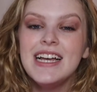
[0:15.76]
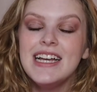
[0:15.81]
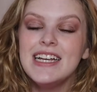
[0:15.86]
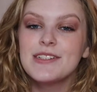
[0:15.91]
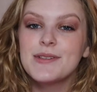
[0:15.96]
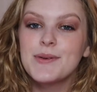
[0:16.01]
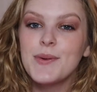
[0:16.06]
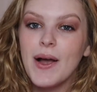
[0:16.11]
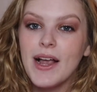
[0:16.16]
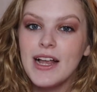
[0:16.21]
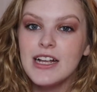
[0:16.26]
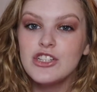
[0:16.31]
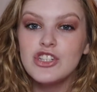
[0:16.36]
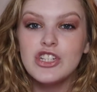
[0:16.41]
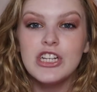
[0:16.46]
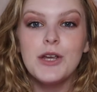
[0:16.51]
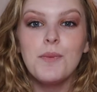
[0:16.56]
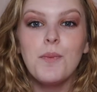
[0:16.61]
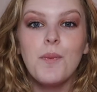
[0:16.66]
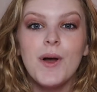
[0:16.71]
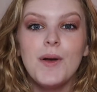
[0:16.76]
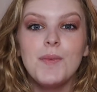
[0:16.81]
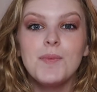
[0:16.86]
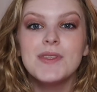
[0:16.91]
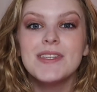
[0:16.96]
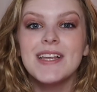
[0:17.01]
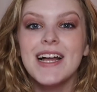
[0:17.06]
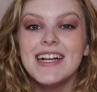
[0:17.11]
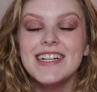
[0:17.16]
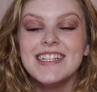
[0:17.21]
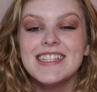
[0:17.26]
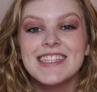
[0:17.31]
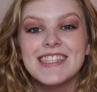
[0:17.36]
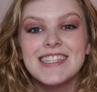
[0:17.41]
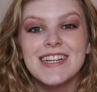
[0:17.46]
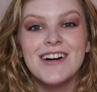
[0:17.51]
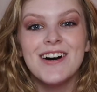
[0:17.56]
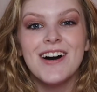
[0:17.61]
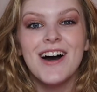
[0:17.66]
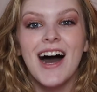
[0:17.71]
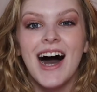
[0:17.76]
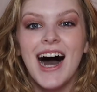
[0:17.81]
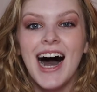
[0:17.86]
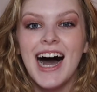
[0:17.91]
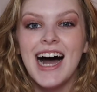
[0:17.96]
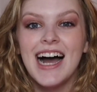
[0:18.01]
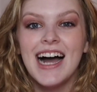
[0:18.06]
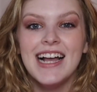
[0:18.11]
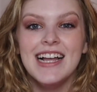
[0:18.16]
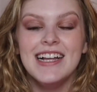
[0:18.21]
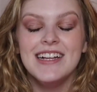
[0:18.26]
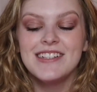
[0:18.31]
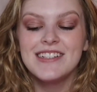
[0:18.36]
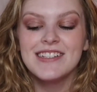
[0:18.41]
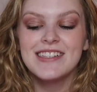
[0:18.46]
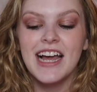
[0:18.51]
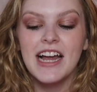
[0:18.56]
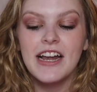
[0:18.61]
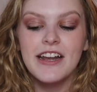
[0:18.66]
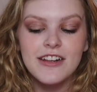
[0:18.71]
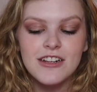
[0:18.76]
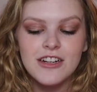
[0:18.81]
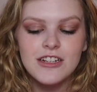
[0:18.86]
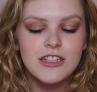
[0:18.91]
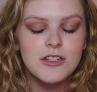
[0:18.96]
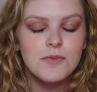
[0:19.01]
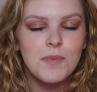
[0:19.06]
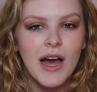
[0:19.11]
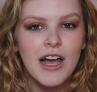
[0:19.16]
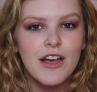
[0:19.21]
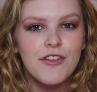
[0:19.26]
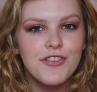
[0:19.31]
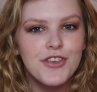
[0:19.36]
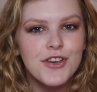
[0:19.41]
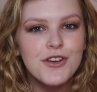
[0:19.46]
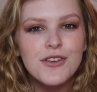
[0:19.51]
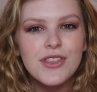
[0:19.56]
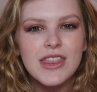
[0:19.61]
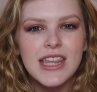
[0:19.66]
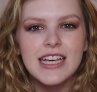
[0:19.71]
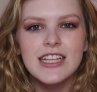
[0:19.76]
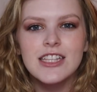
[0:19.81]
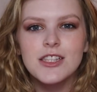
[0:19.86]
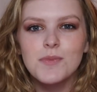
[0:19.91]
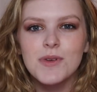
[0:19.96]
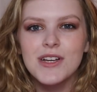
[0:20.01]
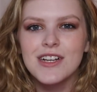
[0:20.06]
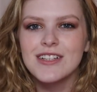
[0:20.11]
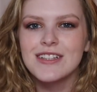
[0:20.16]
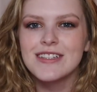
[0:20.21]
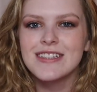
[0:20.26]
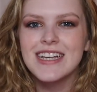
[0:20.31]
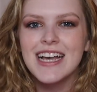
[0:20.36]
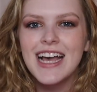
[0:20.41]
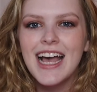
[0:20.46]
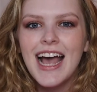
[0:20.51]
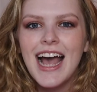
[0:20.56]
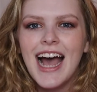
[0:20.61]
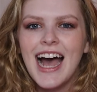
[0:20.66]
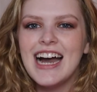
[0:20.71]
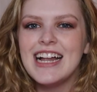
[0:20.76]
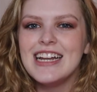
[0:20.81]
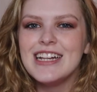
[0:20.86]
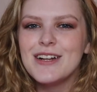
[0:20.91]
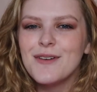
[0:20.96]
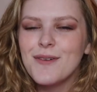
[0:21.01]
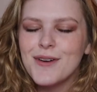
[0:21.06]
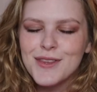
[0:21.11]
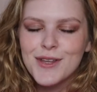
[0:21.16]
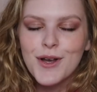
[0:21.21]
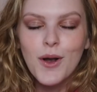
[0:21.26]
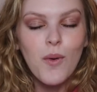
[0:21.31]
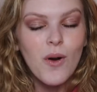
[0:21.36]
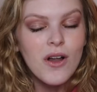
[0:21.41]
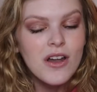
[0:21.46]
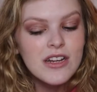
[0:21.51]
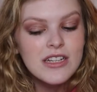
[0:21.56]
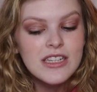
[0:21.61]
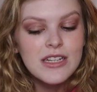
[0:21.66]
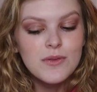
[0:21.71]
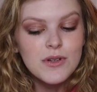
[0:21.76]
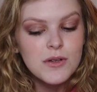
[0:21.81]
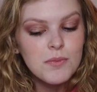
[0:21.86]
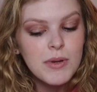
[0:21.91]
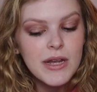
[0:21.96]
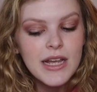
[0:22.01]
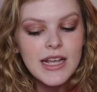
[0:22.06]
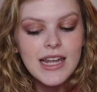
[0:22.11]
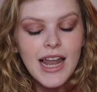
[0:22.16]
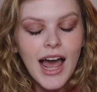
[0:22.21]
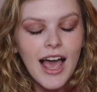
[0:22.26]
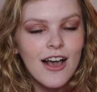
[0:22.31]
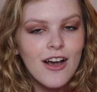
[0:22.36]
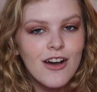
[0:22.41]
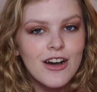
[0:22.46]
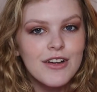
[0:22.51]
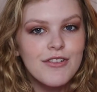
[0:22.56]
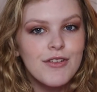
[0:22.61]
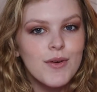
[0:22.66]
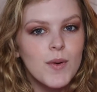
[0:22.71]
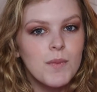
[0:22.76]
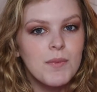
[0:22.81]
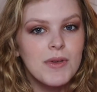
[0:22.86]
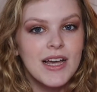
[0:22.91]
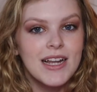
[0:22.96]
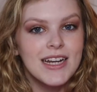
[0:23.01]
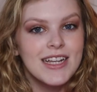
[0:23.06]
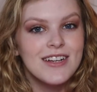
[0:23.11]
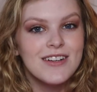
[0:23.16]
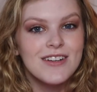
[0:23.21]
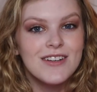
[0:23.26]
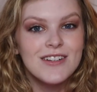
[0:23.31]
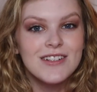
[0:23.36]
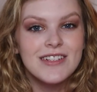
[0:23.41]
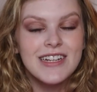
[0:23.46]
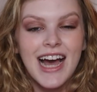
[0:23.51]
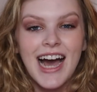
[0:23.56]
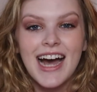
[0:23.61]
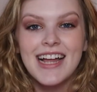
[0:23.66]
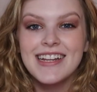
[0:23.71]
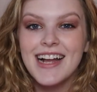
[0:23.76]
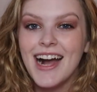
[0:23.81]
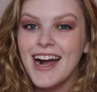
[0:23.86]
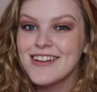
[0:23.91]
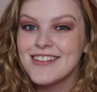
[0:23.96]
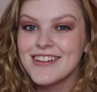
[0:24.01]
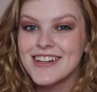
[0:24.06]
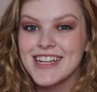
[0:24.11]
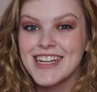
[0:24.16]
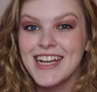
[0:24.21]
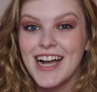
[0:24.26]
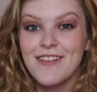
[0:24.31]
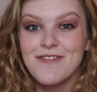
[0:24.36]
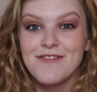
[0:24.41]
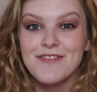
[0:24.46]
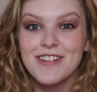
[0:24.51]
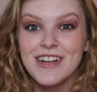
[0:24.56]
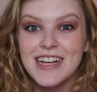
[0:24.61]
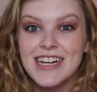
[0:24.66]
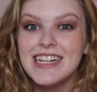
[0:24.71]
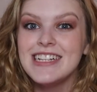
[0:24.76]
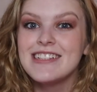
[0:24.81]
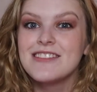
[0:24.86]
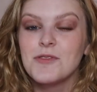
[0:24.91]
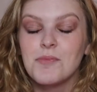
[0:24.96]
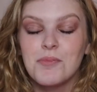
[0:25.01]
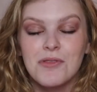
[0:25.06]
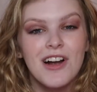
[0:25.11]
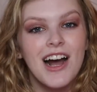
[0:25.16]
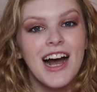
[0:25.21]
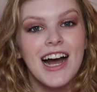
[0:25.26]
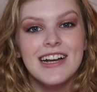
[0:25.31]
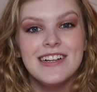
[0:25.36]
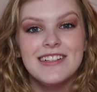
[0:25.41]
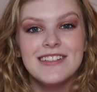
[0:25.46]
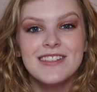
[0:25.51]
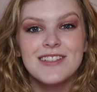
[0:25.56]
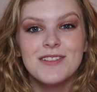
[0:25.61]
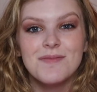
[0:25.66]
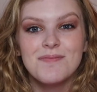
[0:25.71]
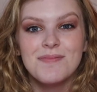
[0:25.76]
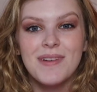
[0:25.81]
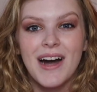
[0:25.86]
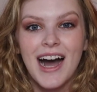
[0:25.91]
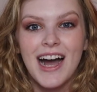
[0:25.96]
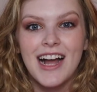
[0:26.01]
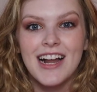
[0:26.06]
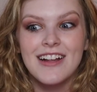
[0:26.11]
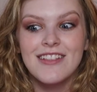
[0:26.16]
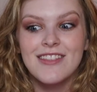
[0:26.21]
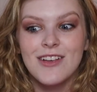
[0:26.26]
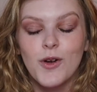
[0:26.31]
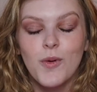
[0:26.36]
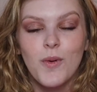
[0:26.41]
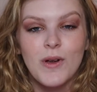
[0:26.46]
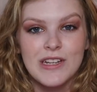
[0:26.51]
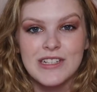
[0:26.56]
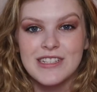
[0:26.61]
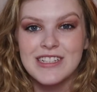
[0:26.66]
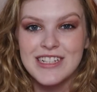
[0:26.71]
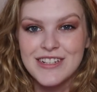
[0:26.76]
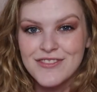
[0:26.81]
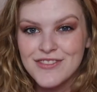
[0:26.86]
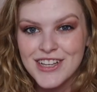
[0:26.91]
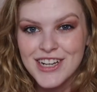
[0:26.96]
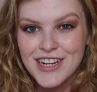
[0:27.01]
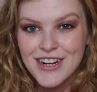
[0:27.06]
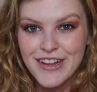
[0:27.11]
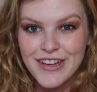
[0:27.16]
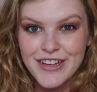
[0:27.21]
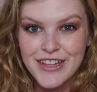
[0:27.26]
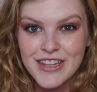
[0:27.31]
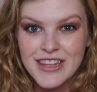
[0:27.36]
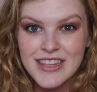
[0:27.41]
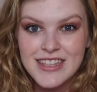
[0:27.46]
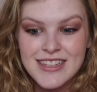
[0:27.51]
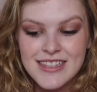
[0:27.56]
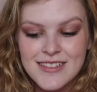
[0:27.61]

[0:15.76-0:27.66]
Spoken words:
It's quite a cheap website, so I decided only to buy a few things because I didn't know what the quality would be like or if it would be any good, and actually I'm really surprised by the quality of the clothes.